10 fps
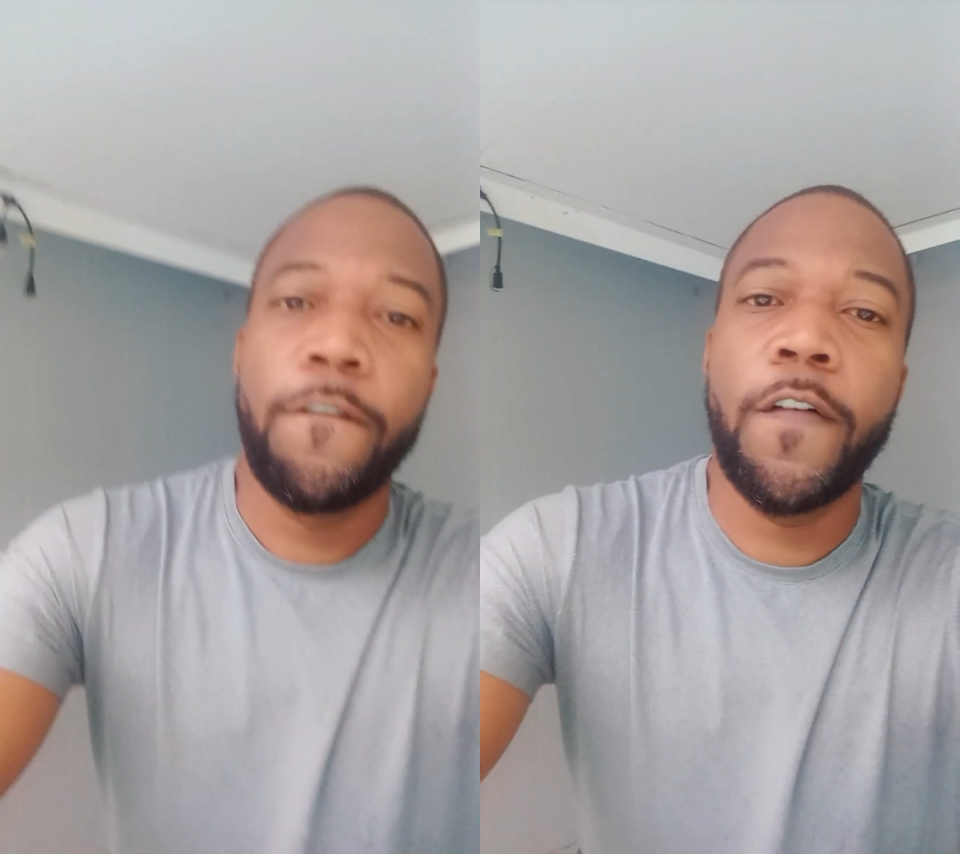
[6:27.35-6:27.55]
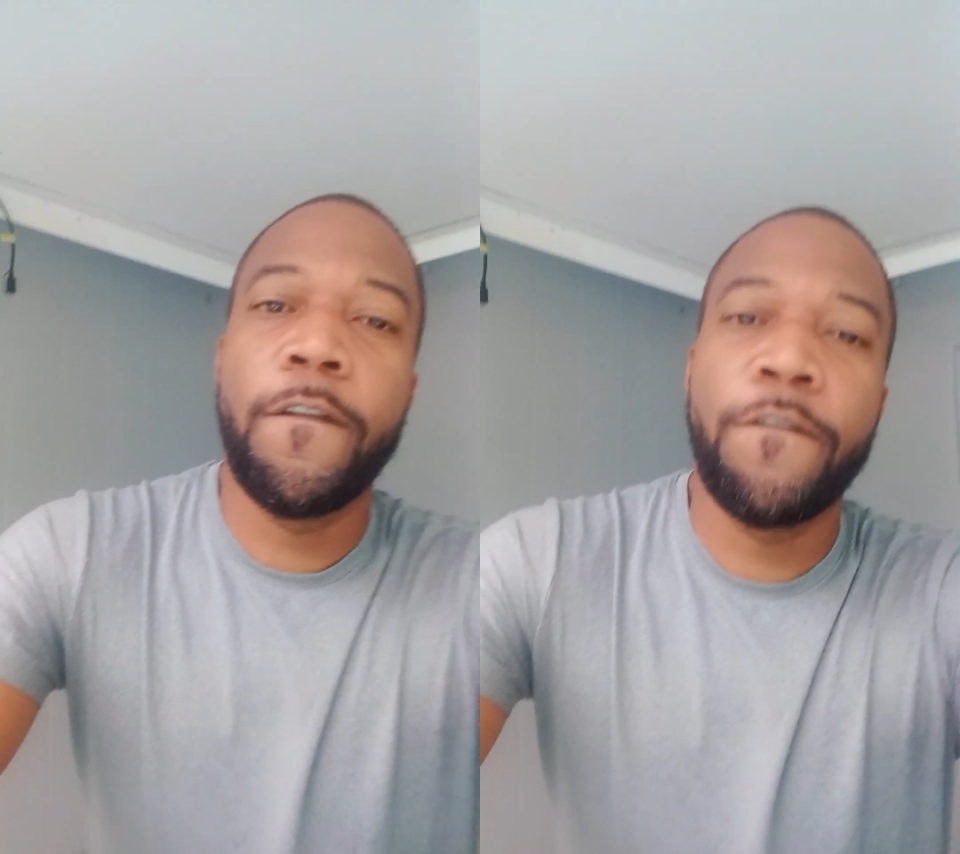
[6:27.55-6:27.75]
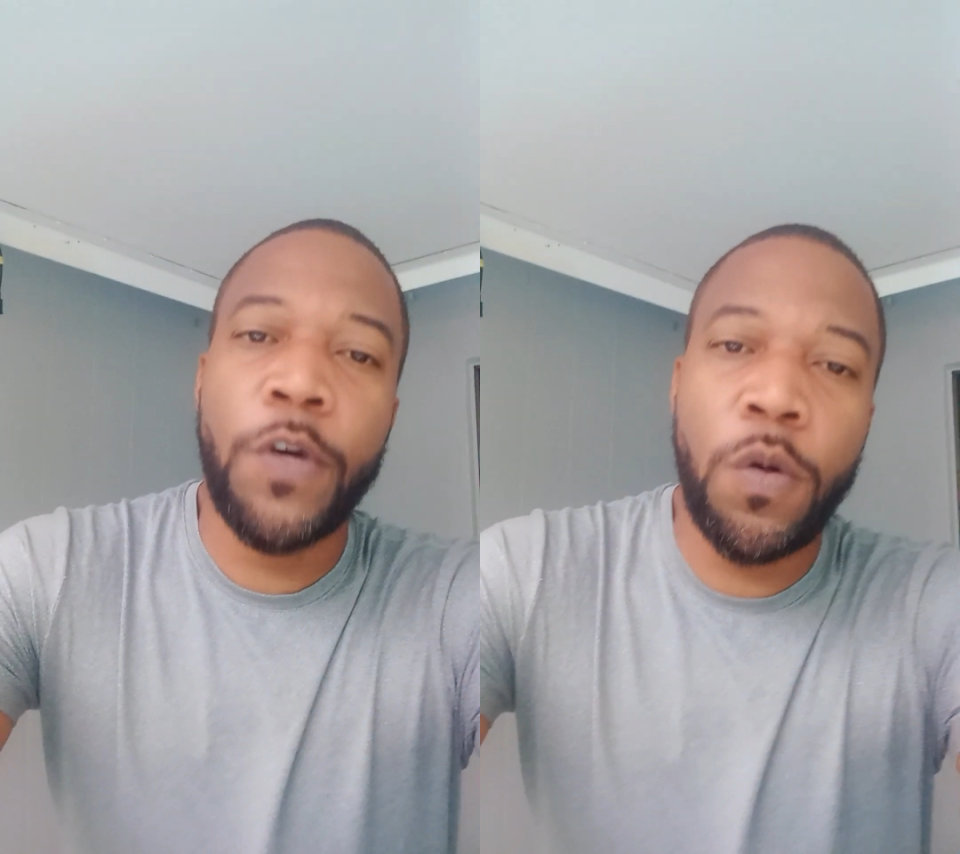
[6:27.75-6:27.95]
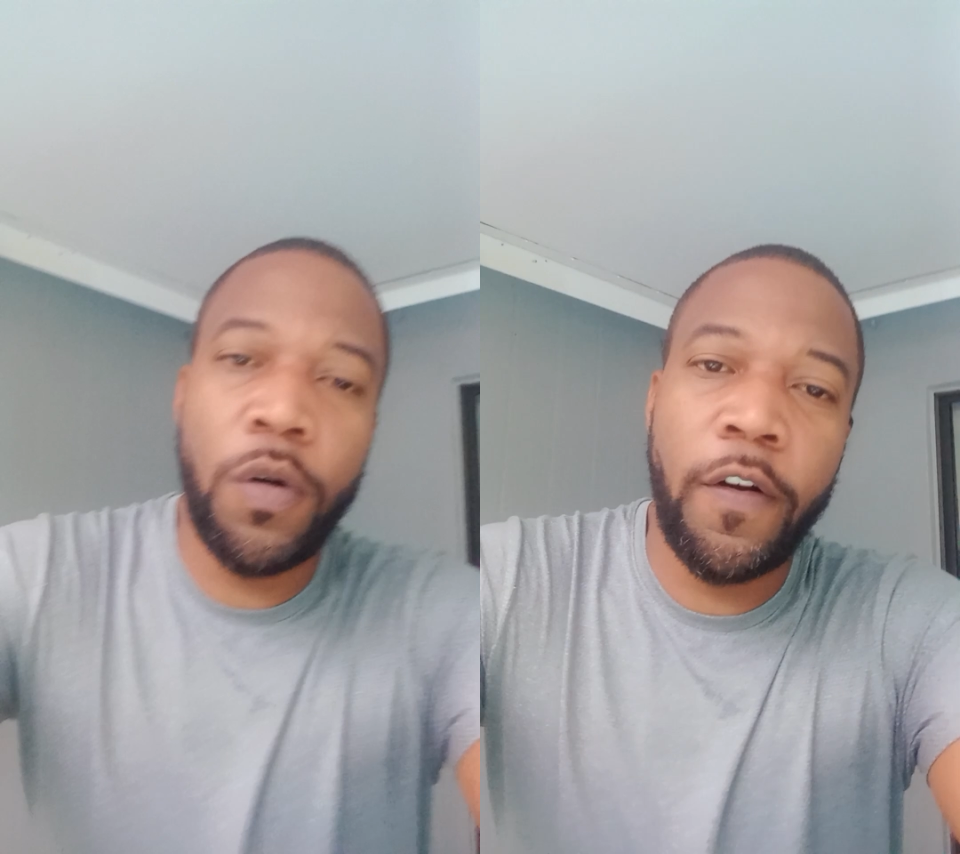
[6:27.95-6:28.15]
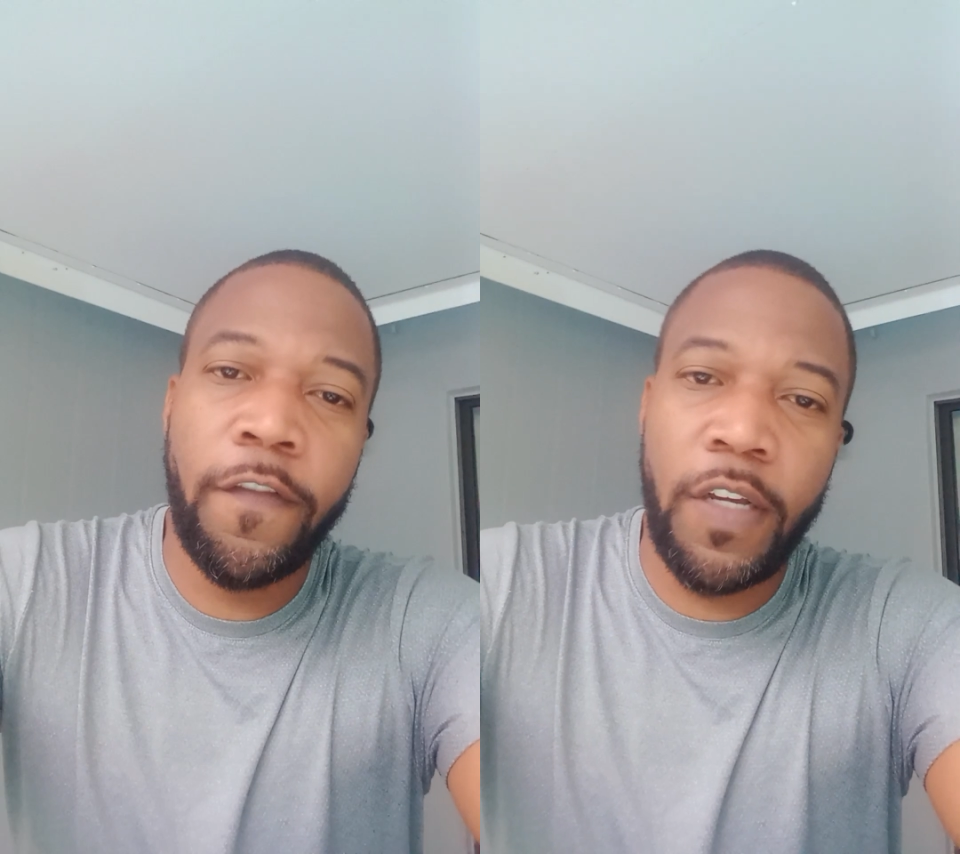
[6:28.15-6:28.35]
for
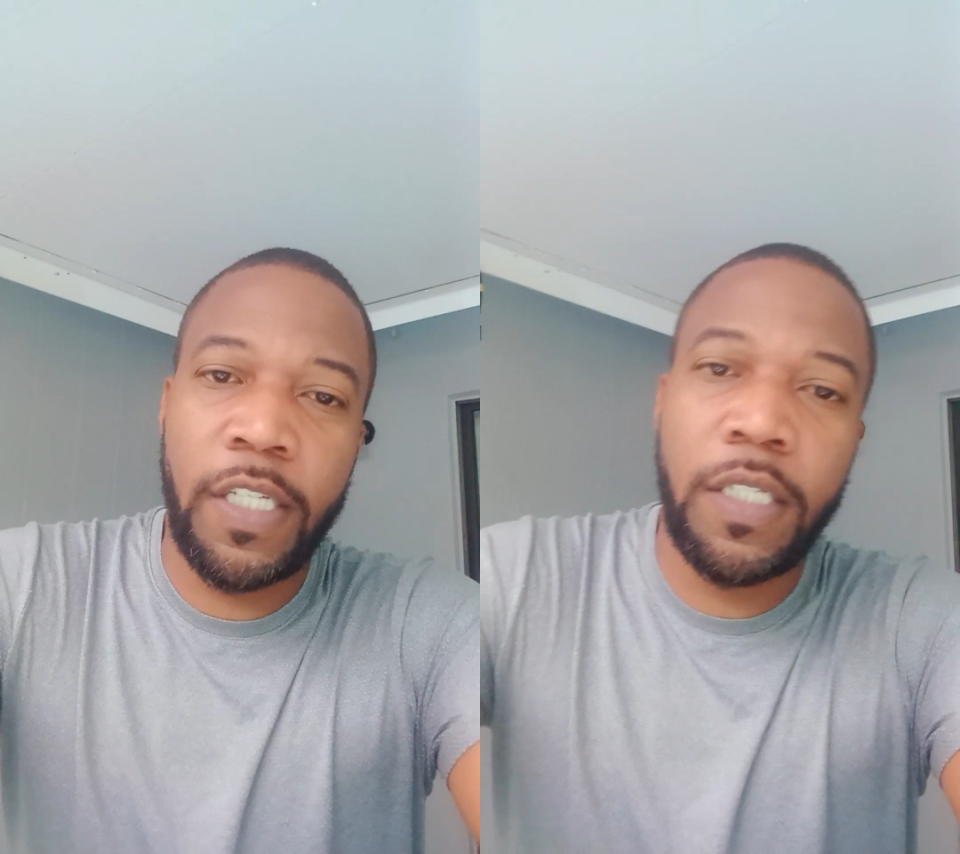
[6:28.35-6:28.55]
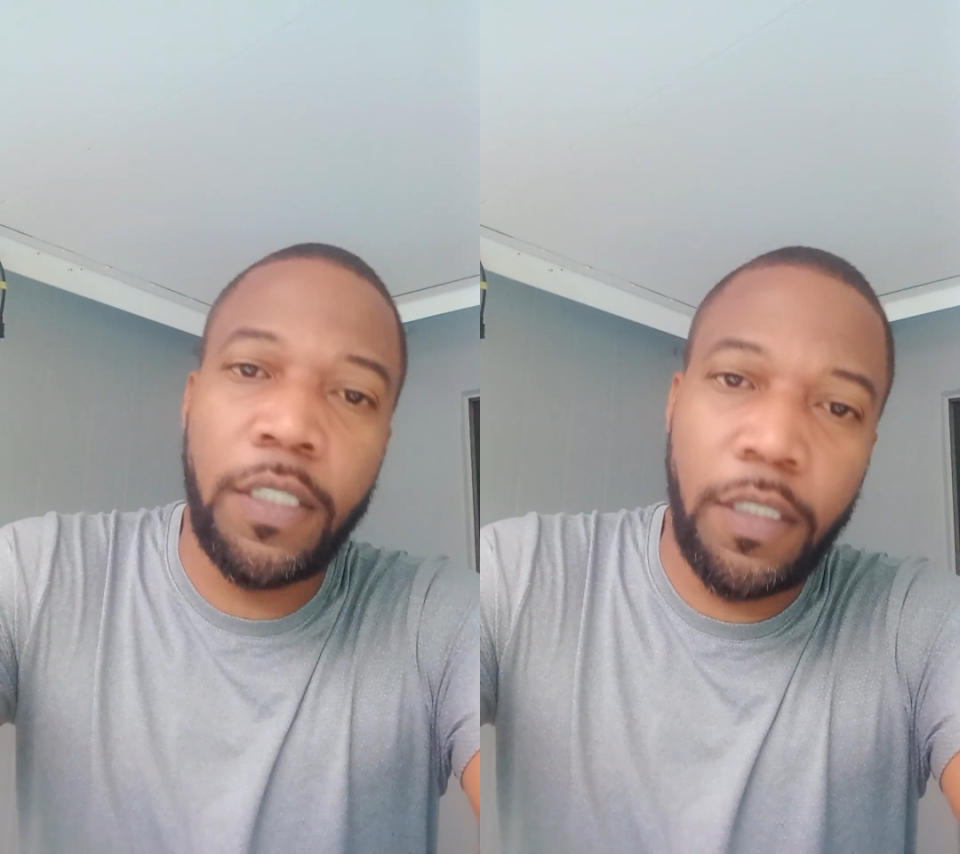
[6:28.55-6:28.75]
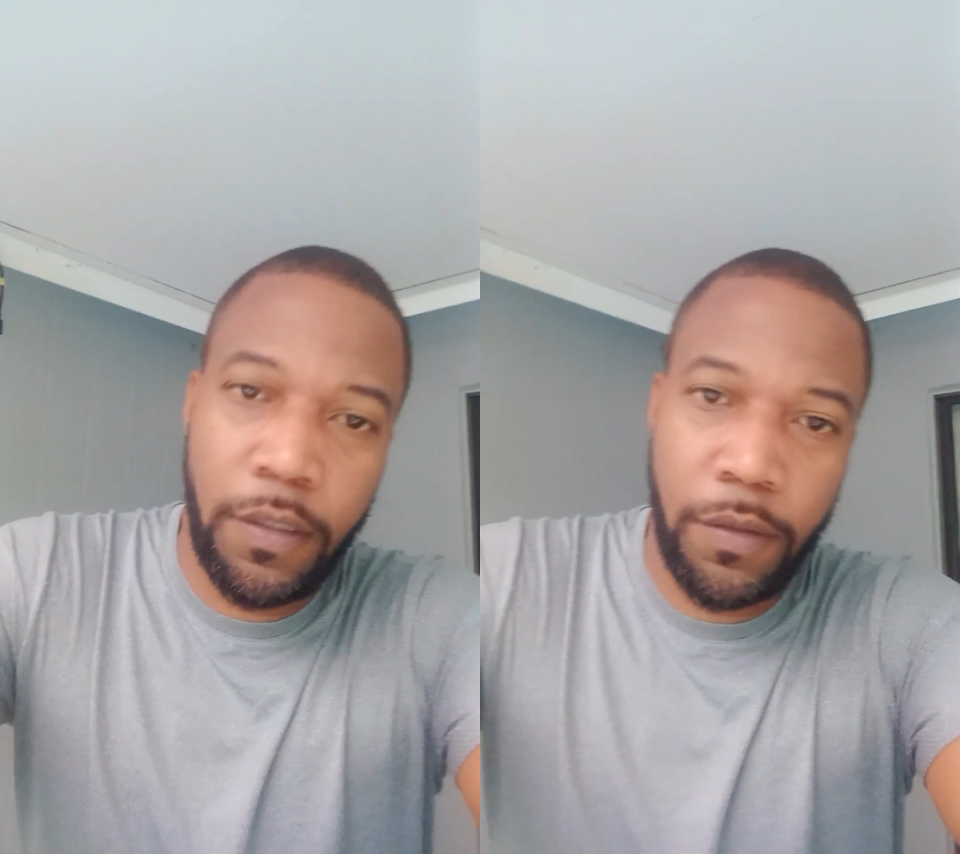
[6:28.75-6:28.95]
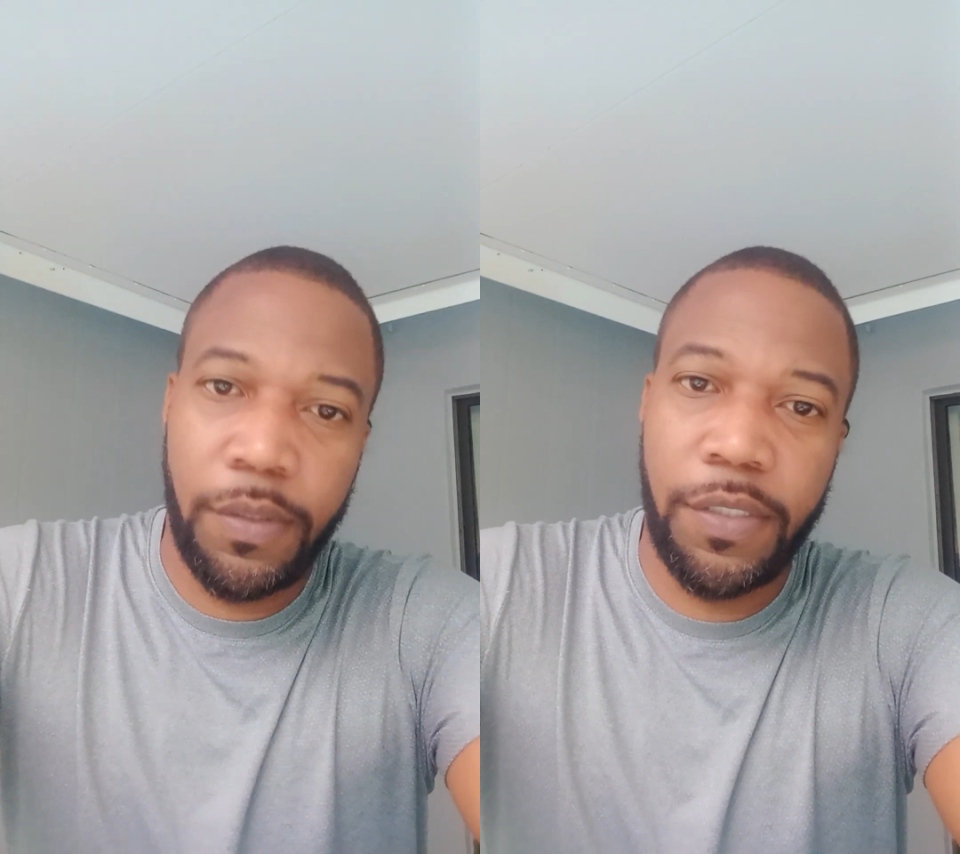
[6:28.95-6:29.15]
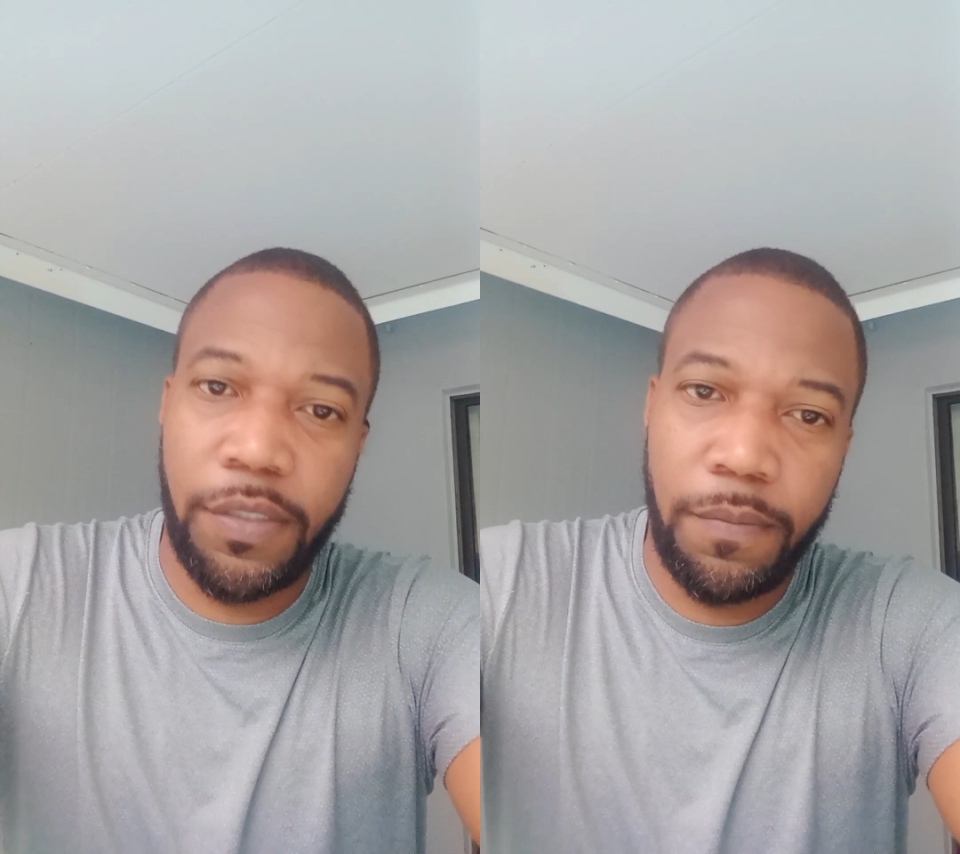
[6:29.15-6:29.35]
four fucking
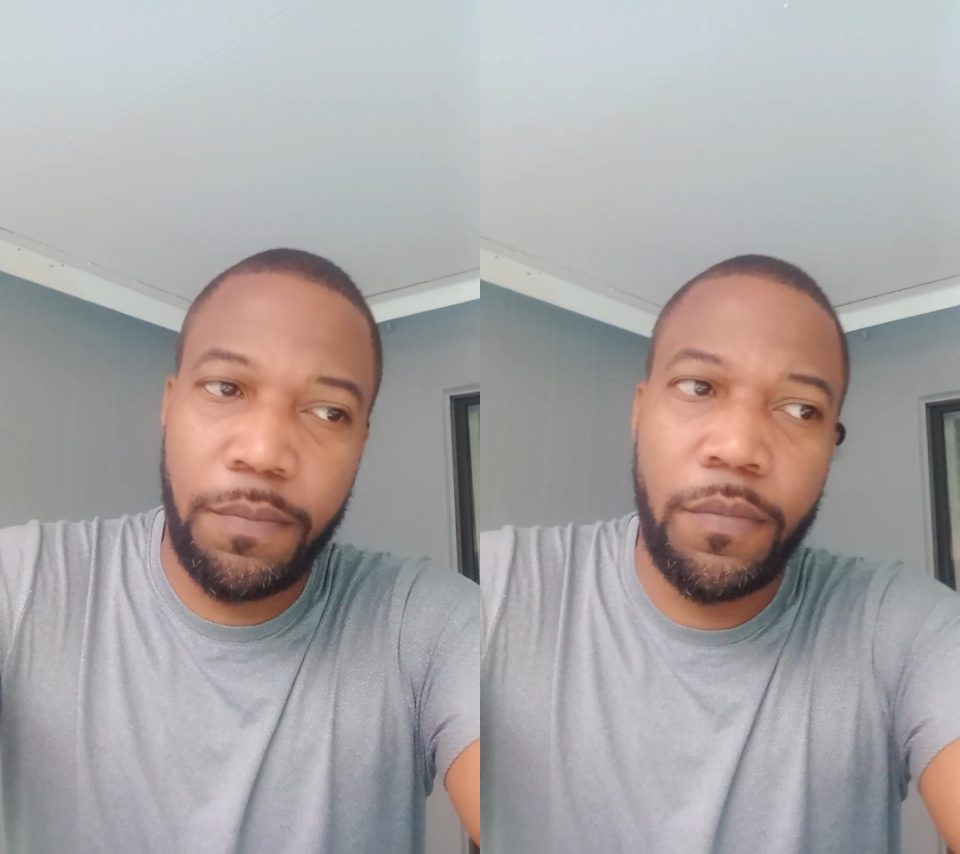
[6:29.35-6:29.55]
years.